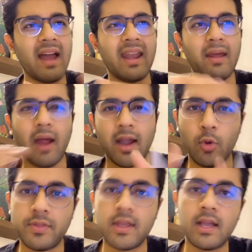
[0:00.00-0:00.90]
and I
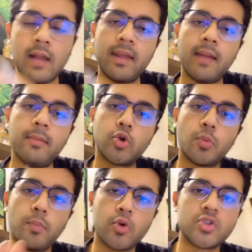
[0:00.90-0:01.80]
don't think I'll be able to
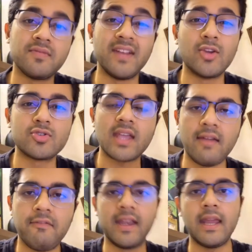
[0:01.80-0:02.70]
post videos
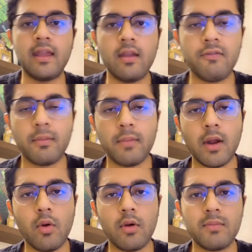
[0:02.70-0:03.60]
every day from now on,